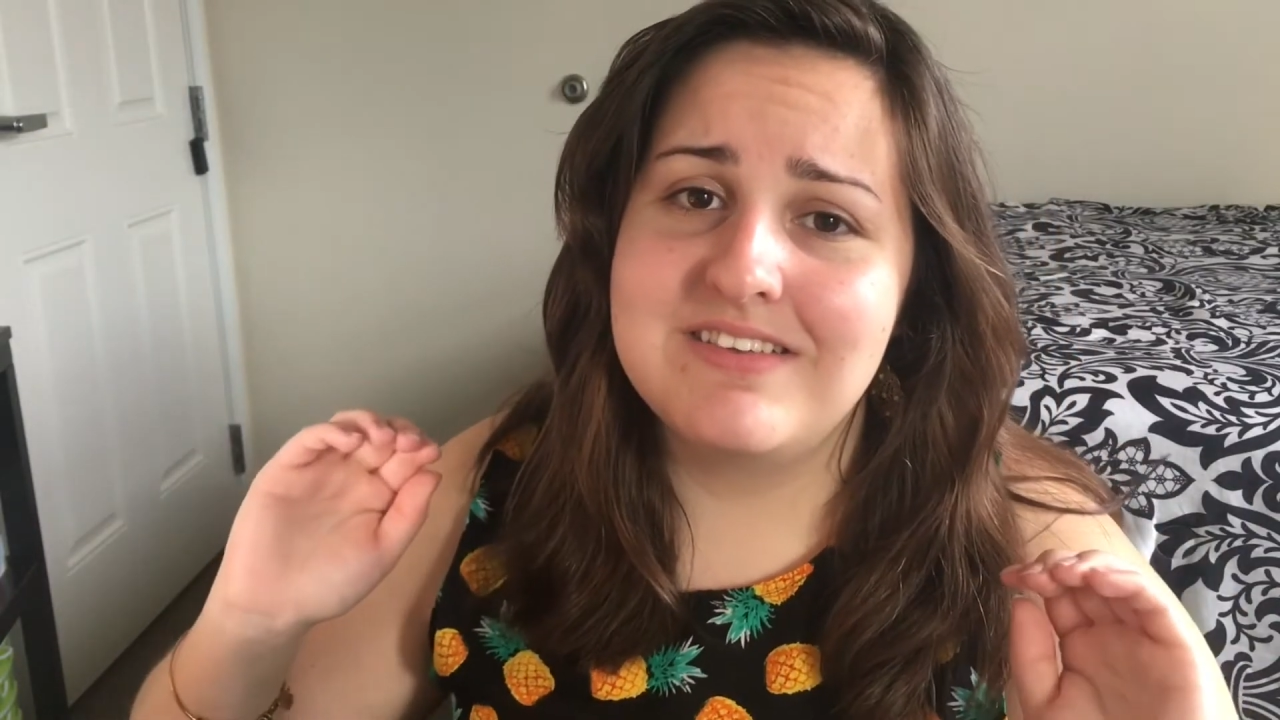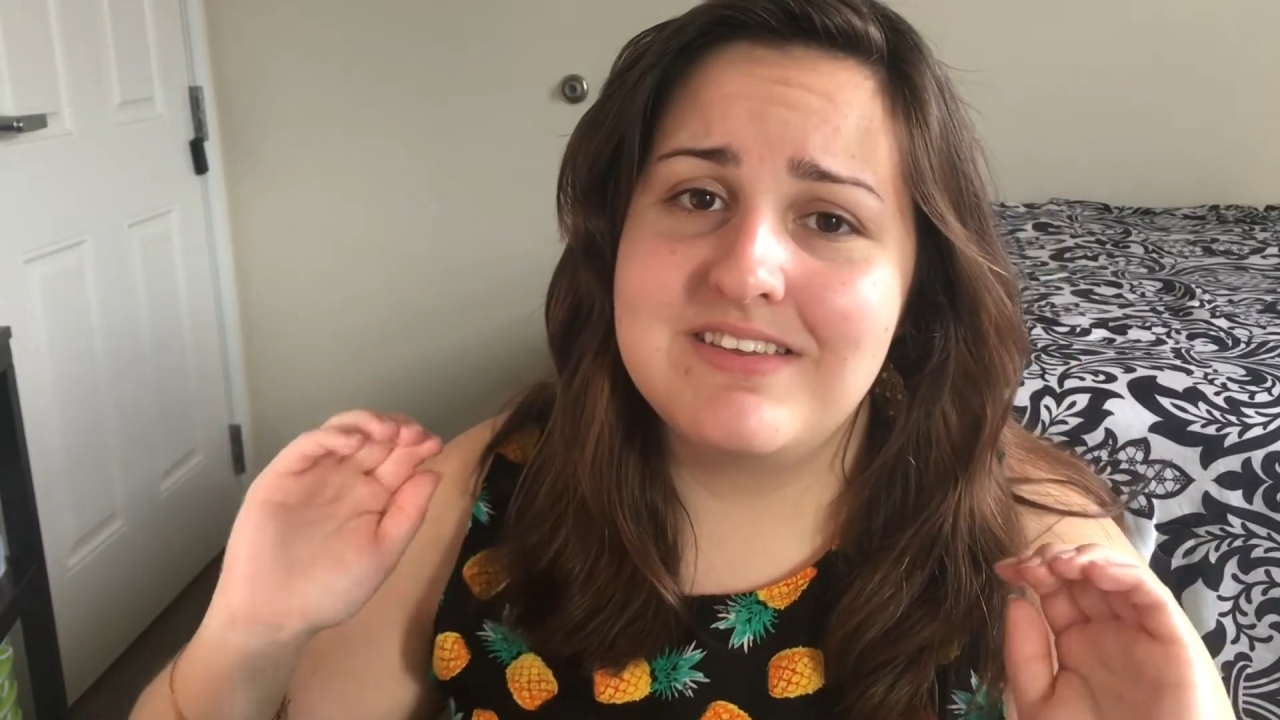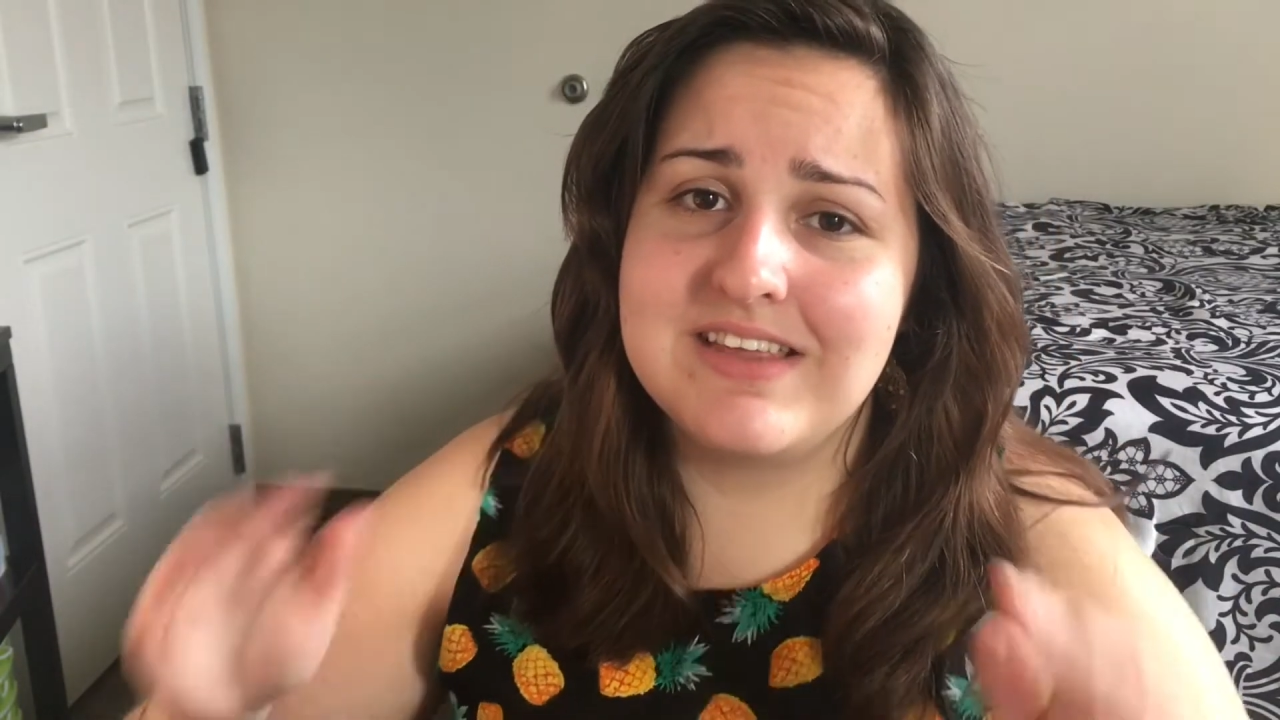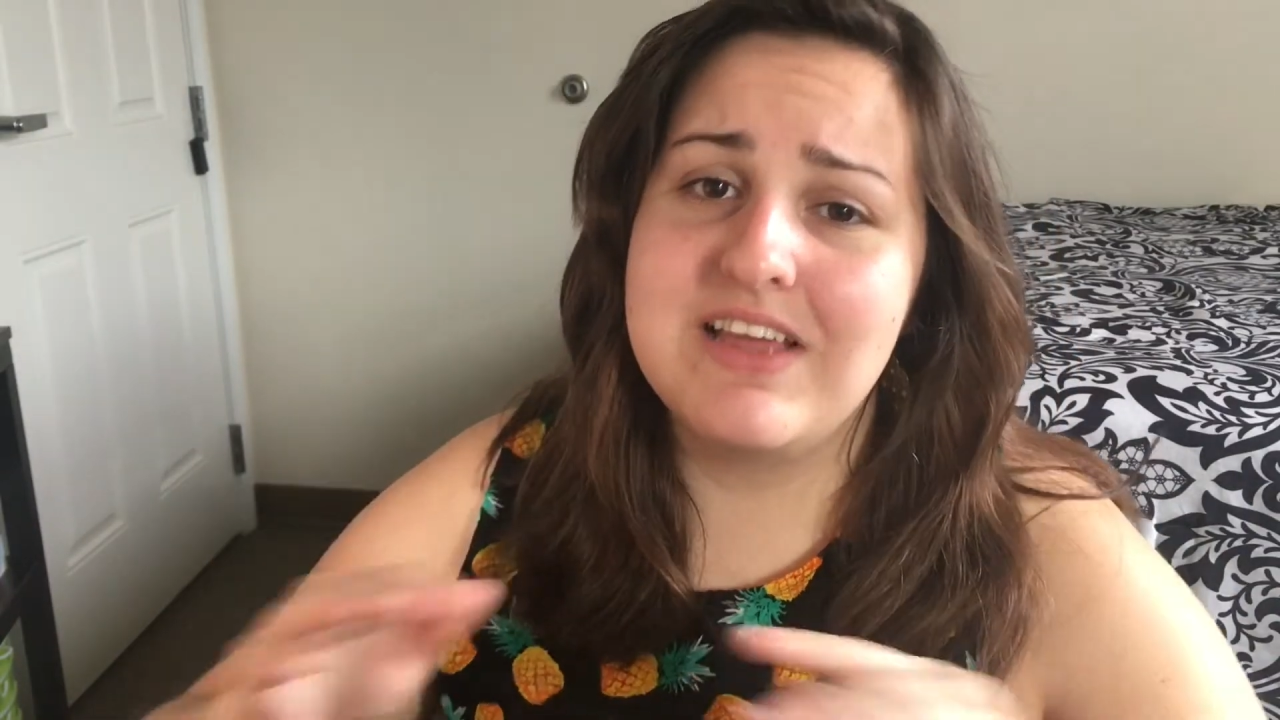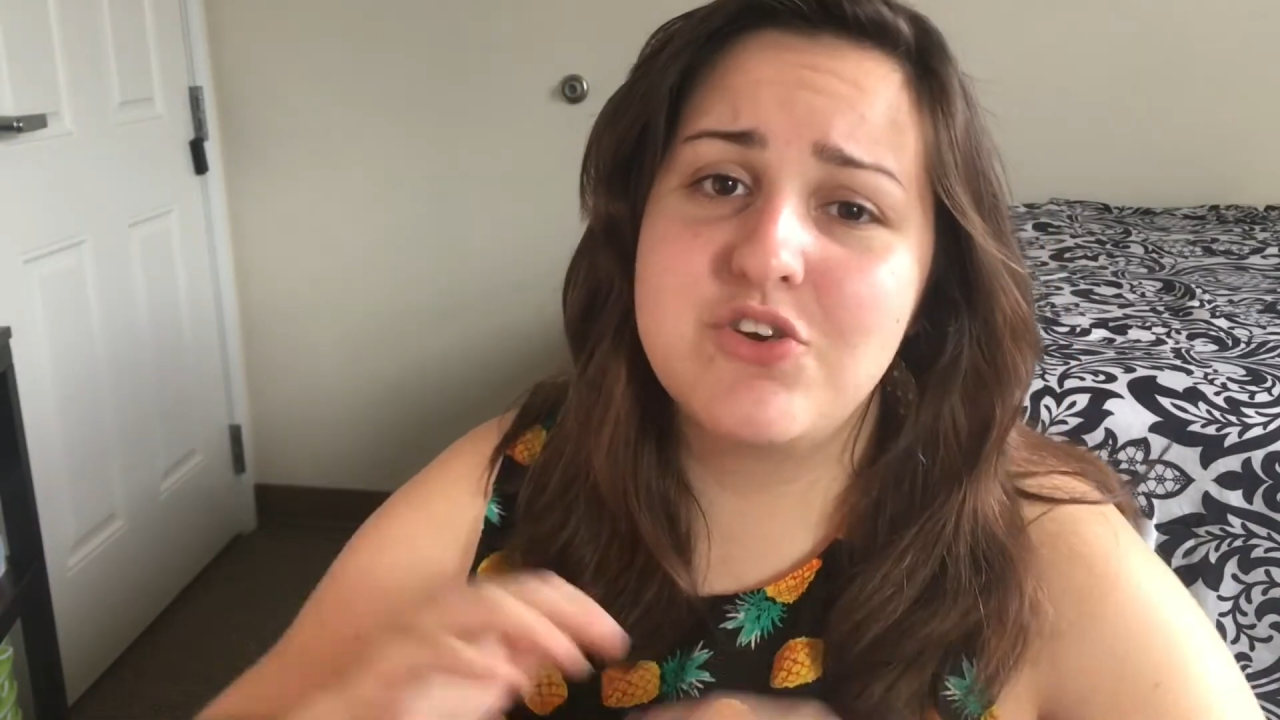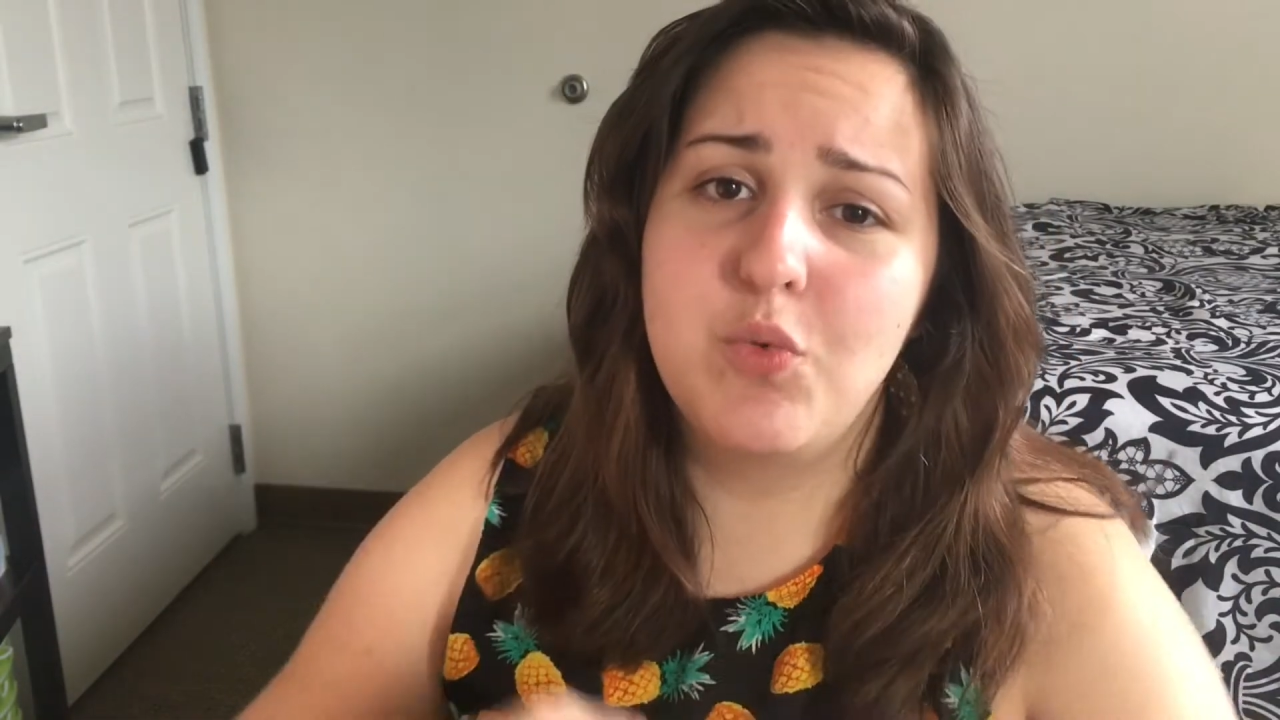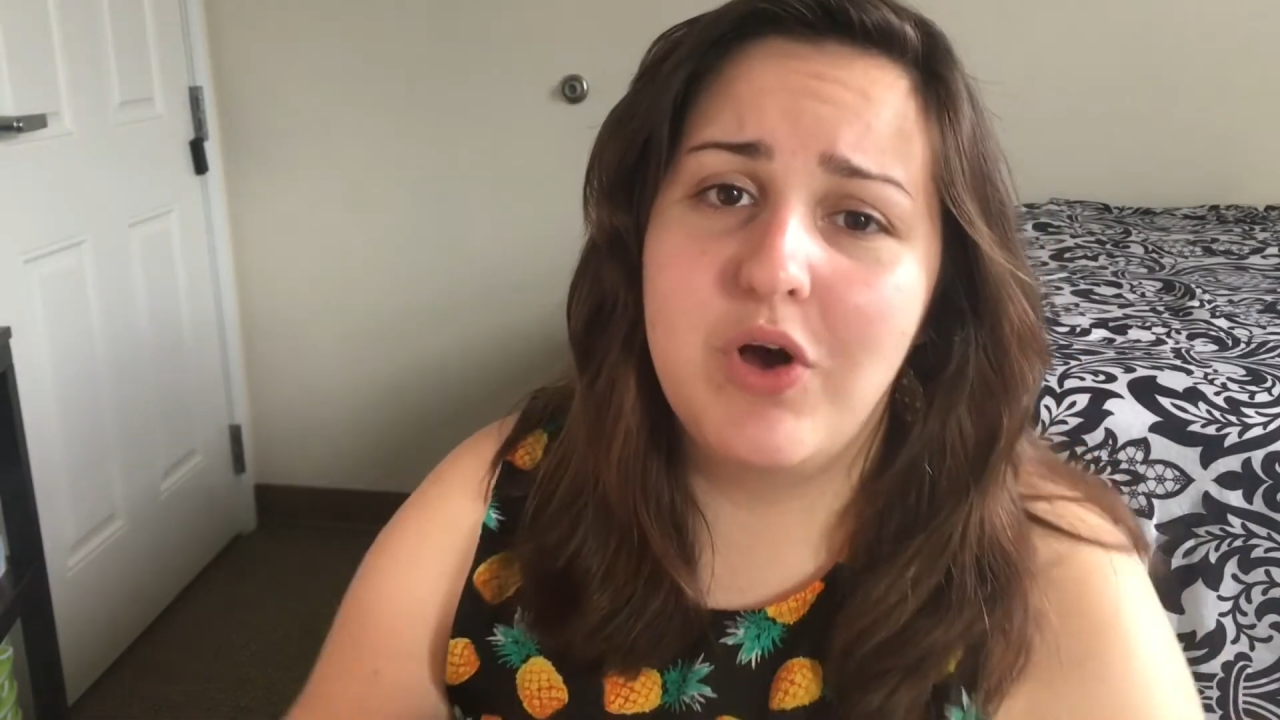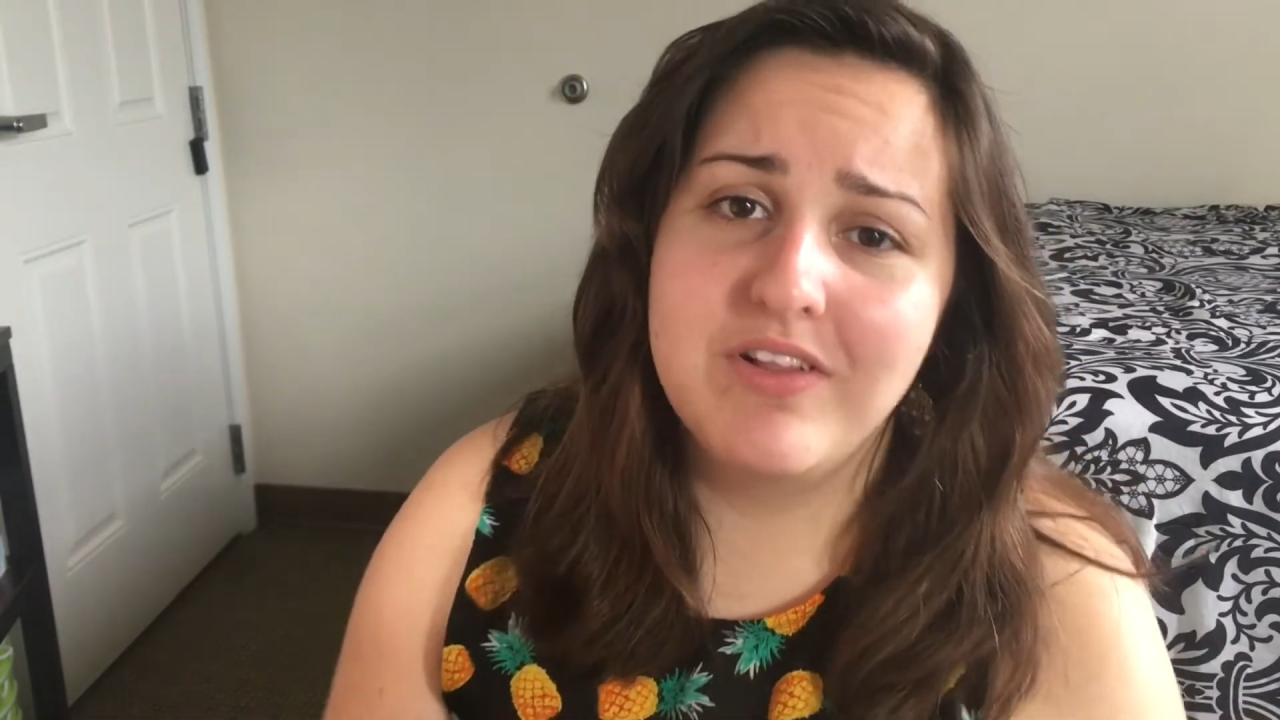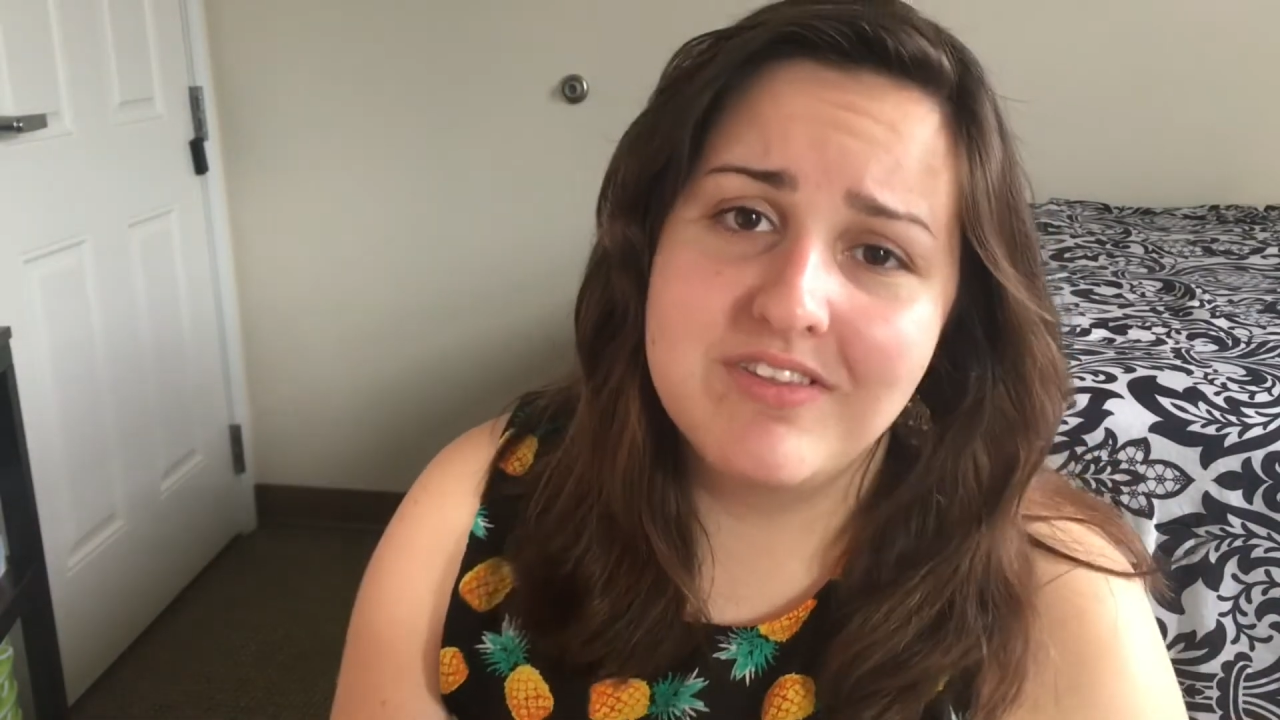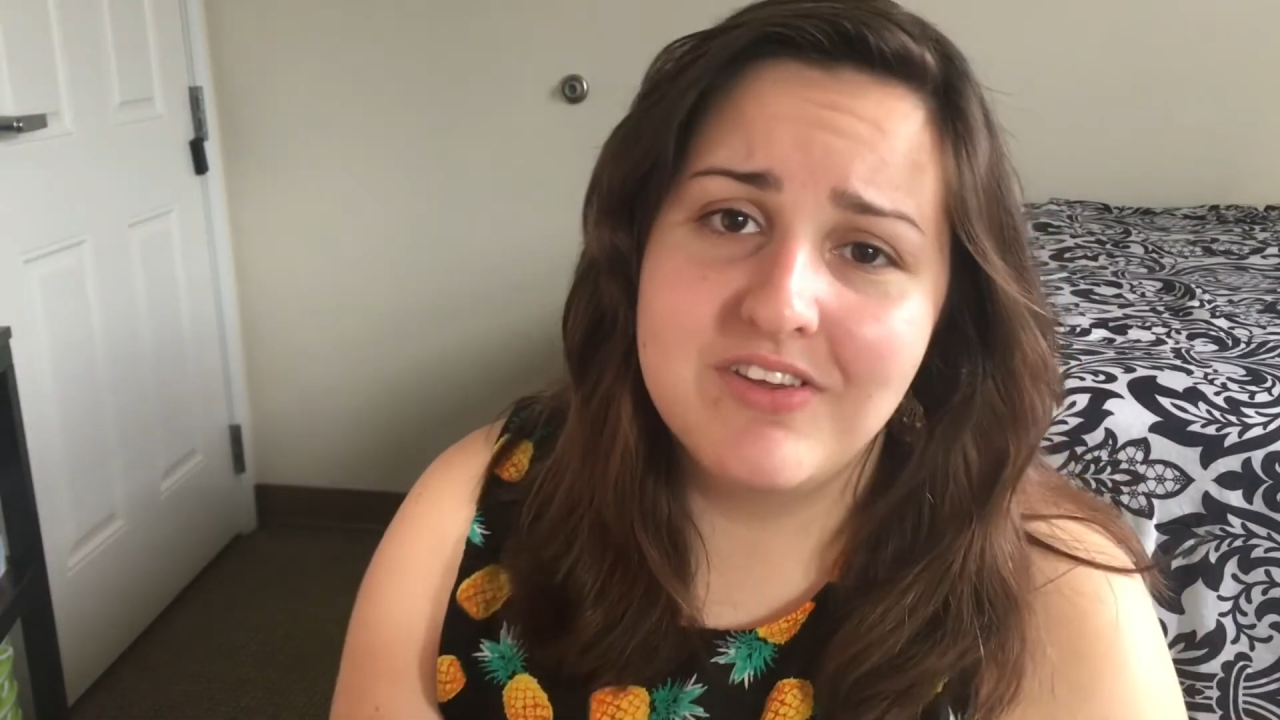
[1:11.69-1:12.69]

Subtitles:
Szechuan